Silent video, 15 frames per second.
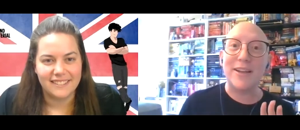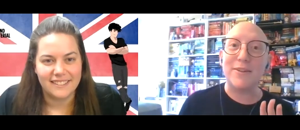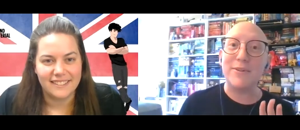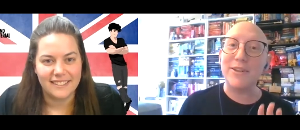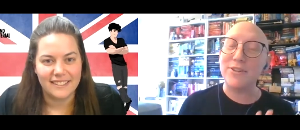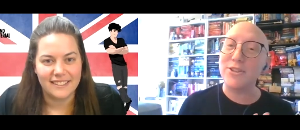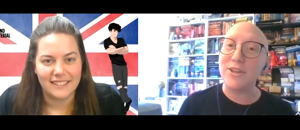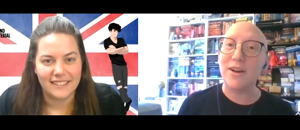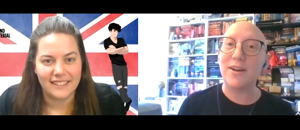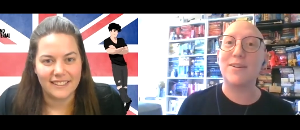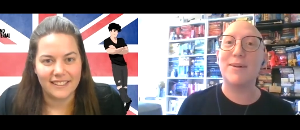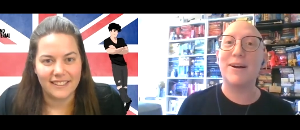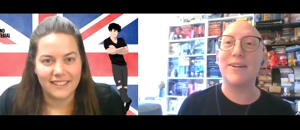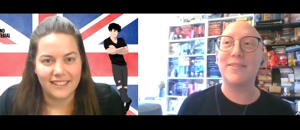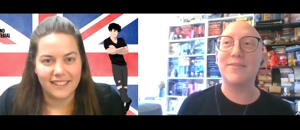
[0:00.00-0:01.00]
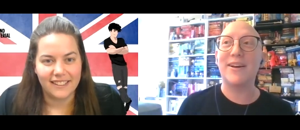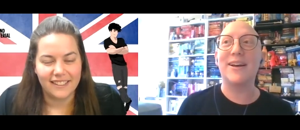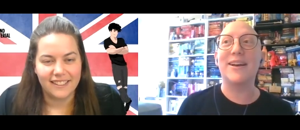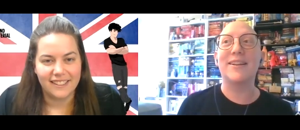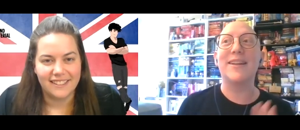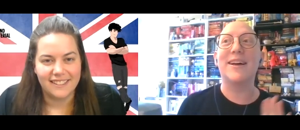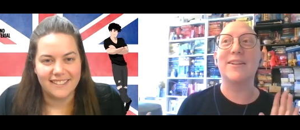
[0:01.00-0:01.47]
Speaker 1: can we just talk about the
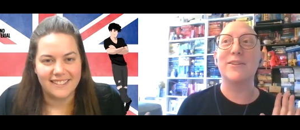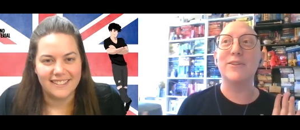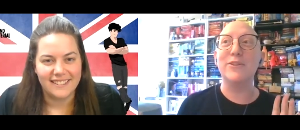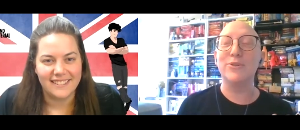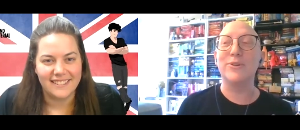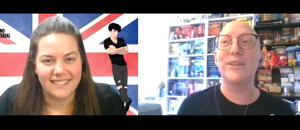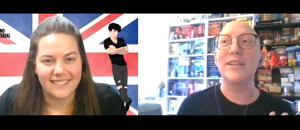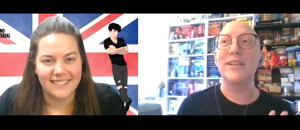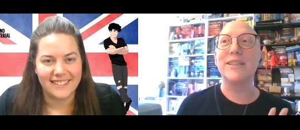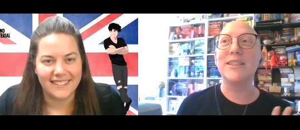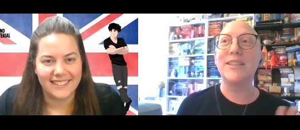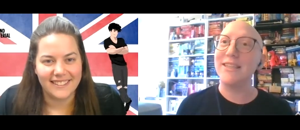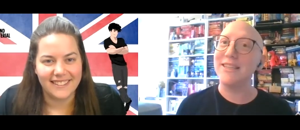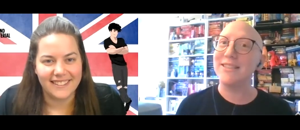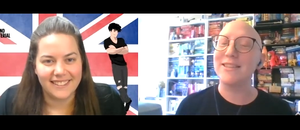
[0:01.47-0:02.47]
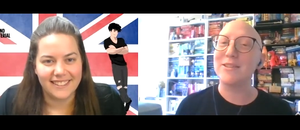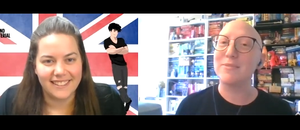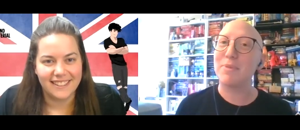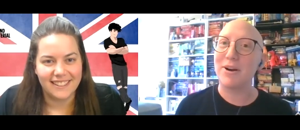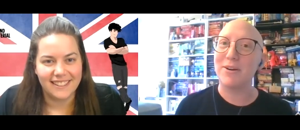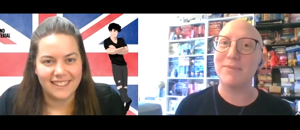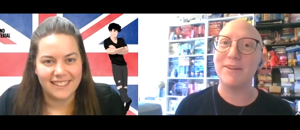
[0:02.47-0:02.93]
fact that Luke cleans his
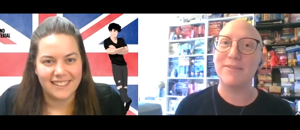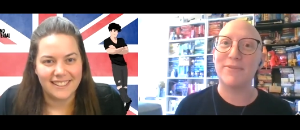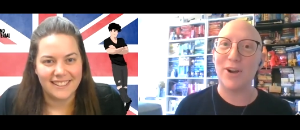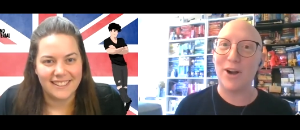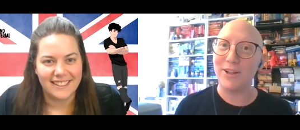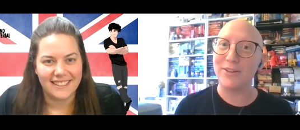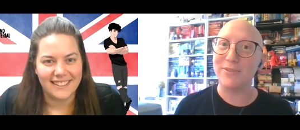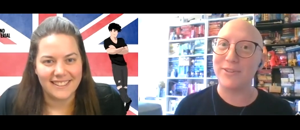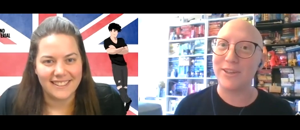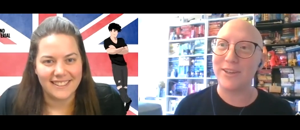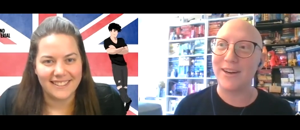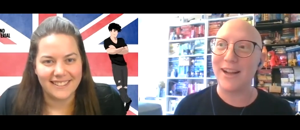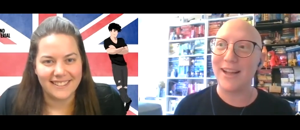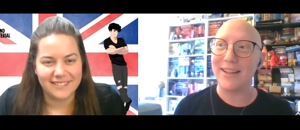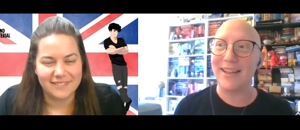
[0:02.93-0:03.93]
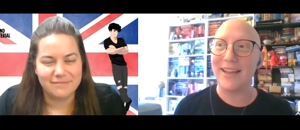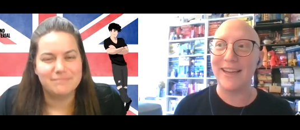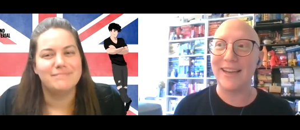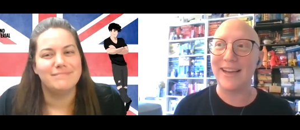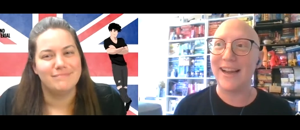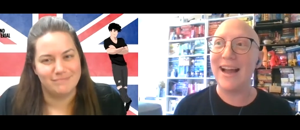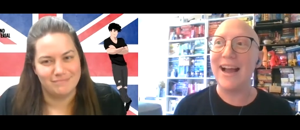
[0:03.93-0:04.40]
apartment for Oliver, and
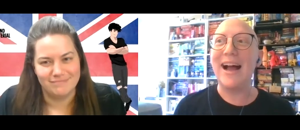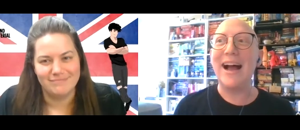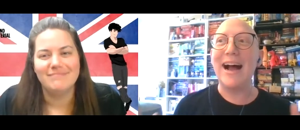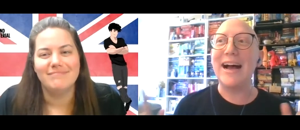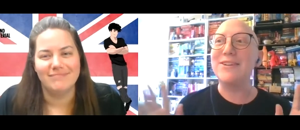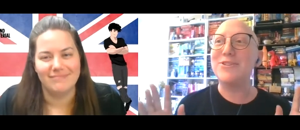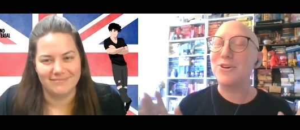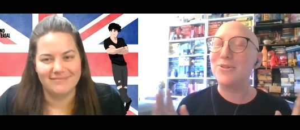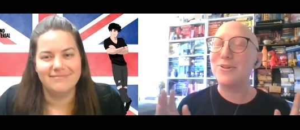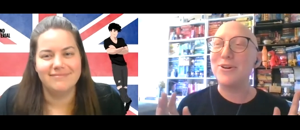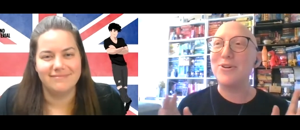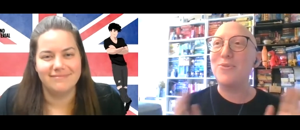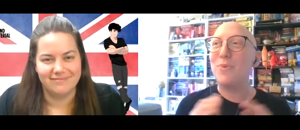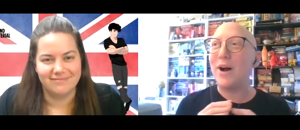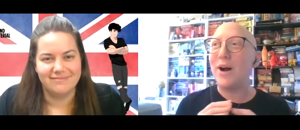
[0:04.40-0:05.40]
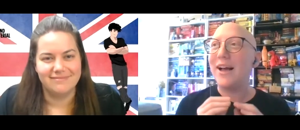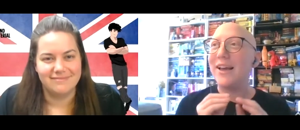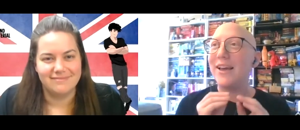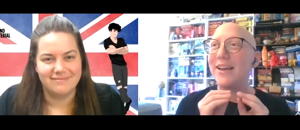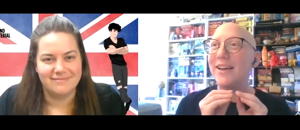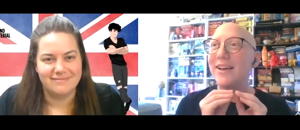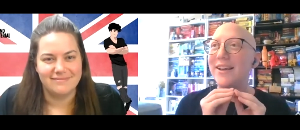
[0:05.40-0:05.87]
like, I don't know
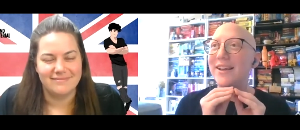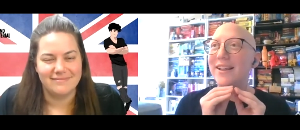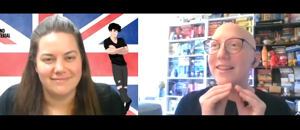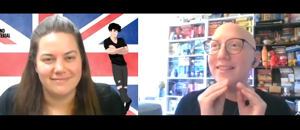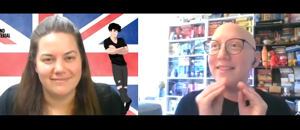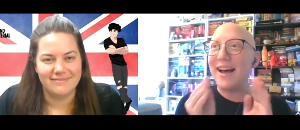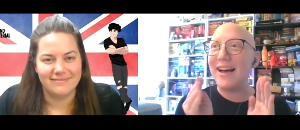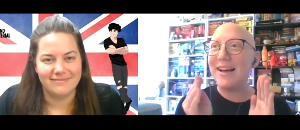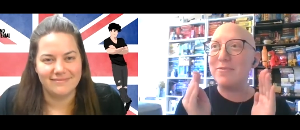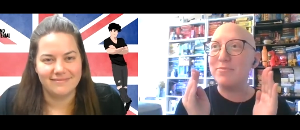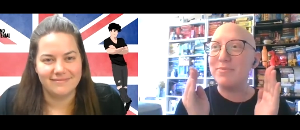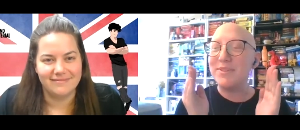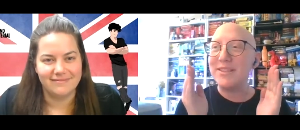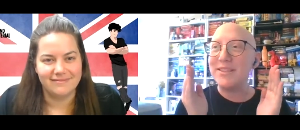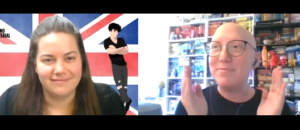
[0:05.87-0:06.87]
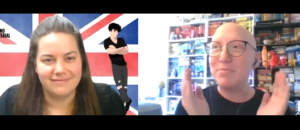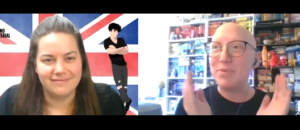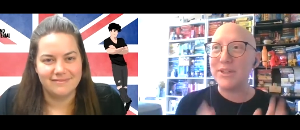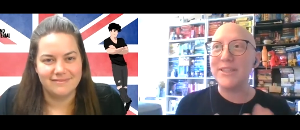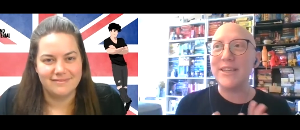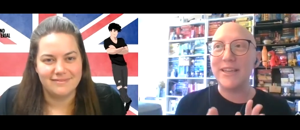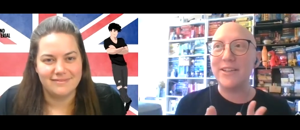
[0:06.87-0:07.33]
why that
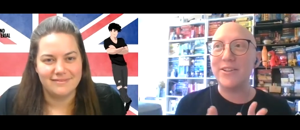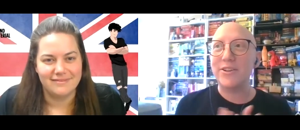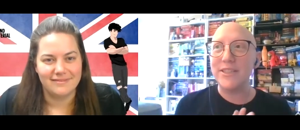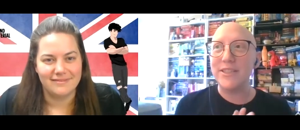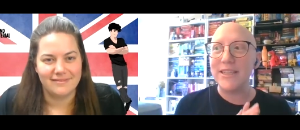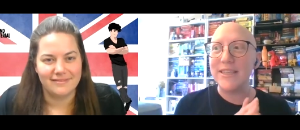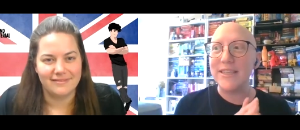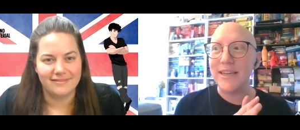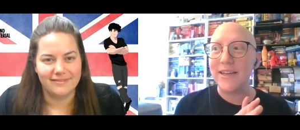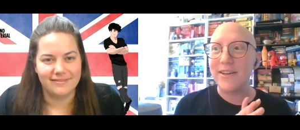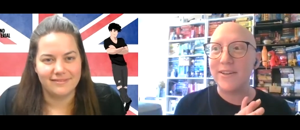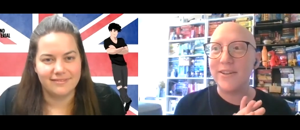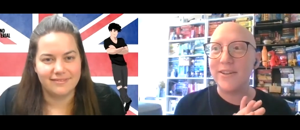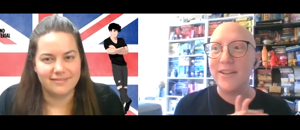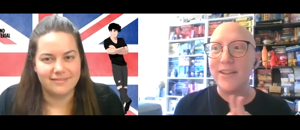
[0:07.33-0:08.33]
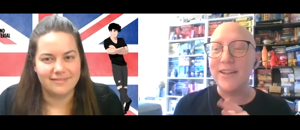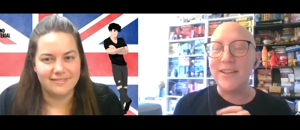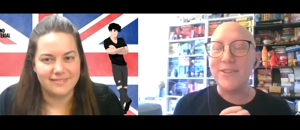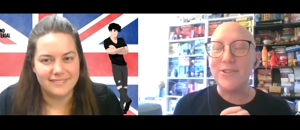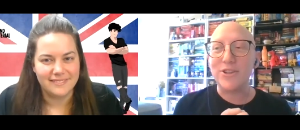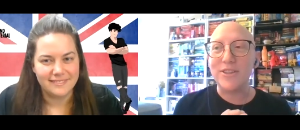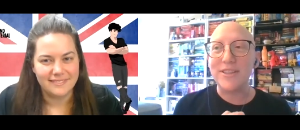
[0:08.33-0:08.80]
particular detail
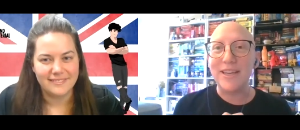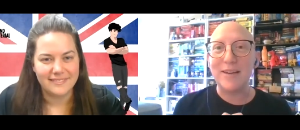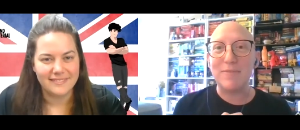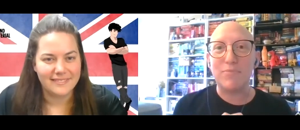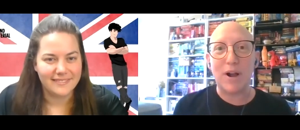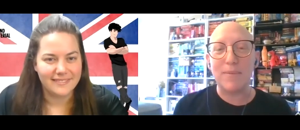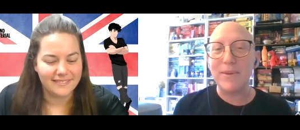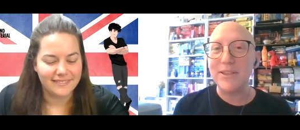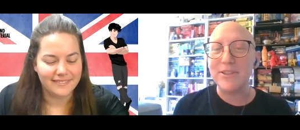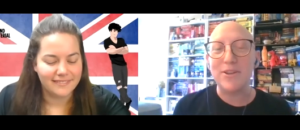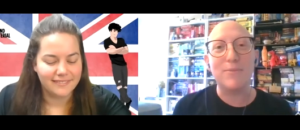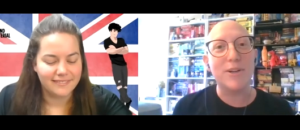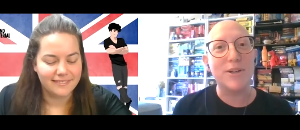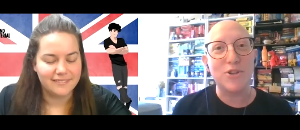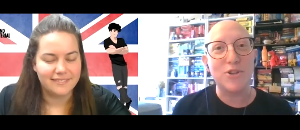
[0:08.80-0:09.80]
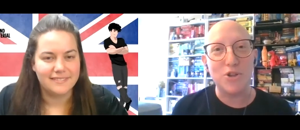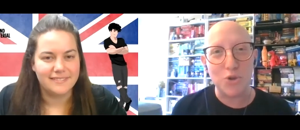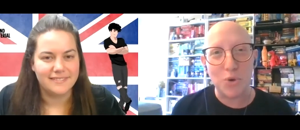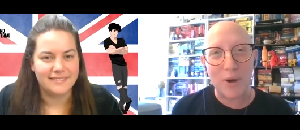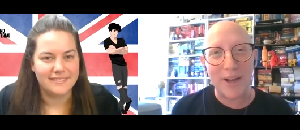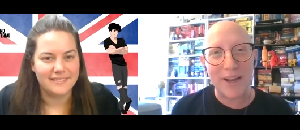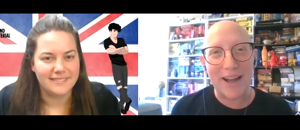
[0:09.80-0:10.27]
just like brought me so much
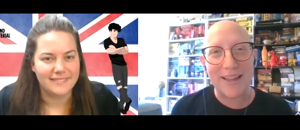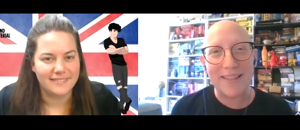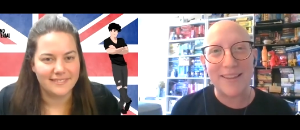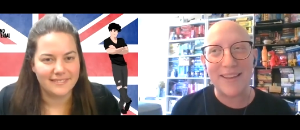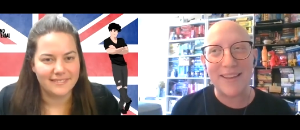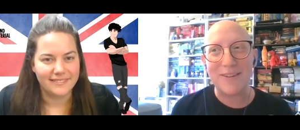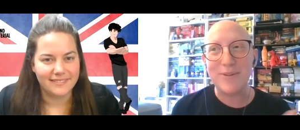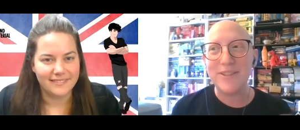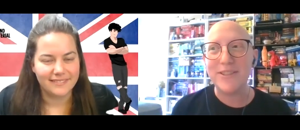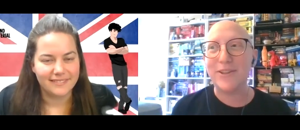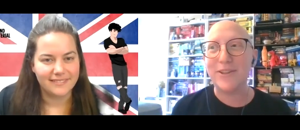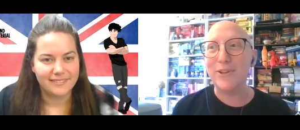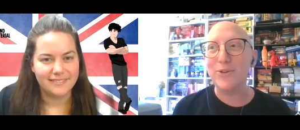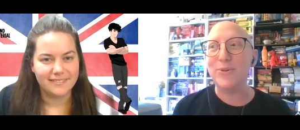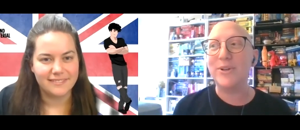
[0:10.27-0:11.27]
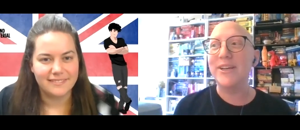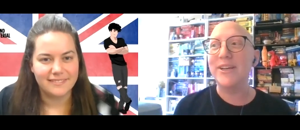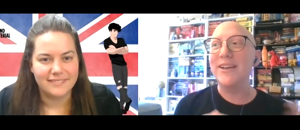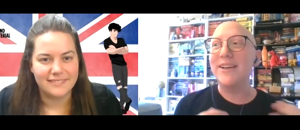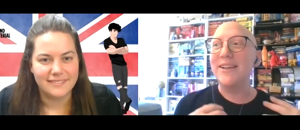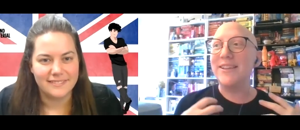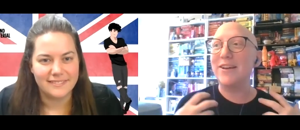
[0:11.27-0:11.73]
joy. I think it was Luke
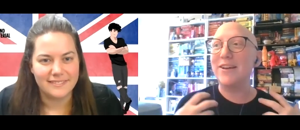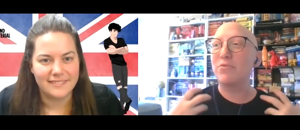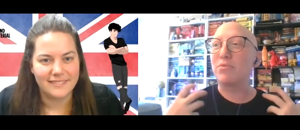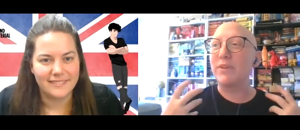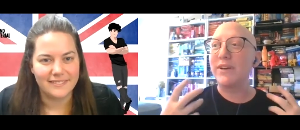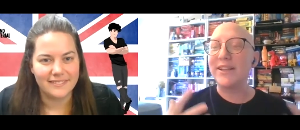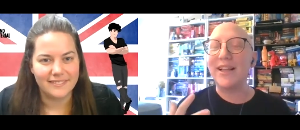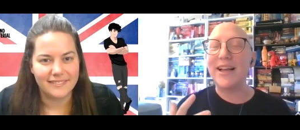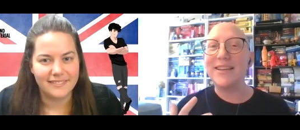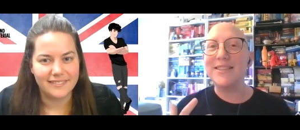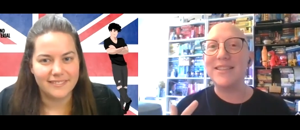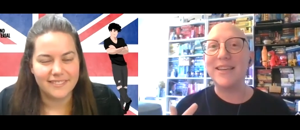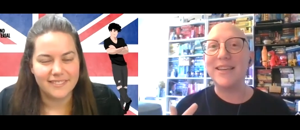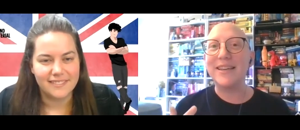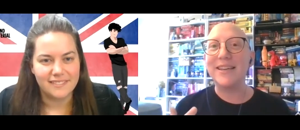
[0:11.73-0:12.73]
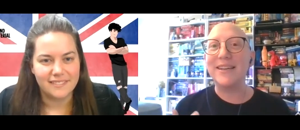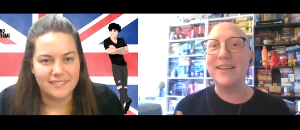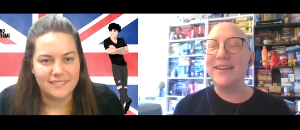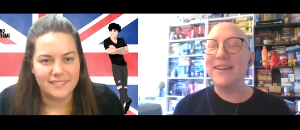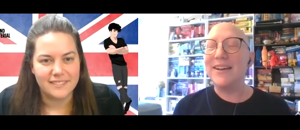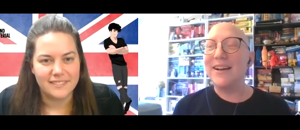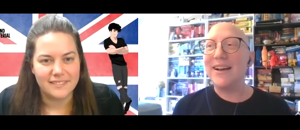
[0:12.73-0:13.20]
like realizing
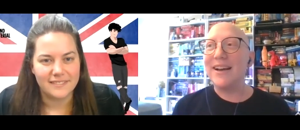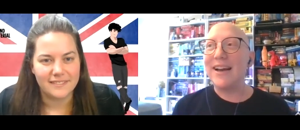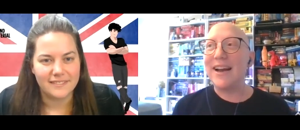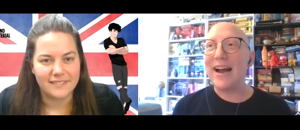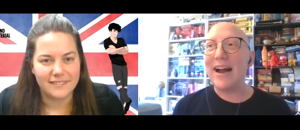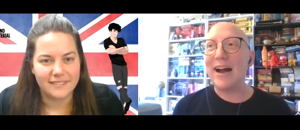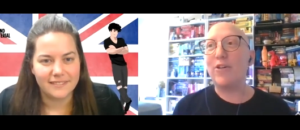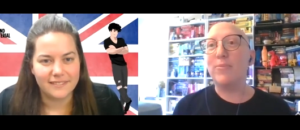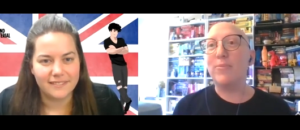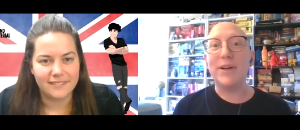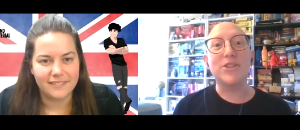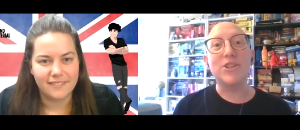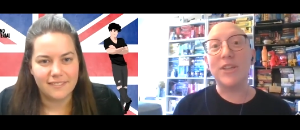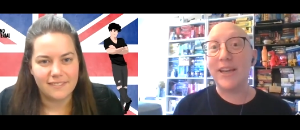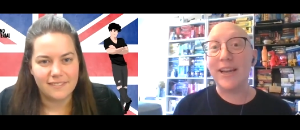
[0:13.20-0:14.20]
how much he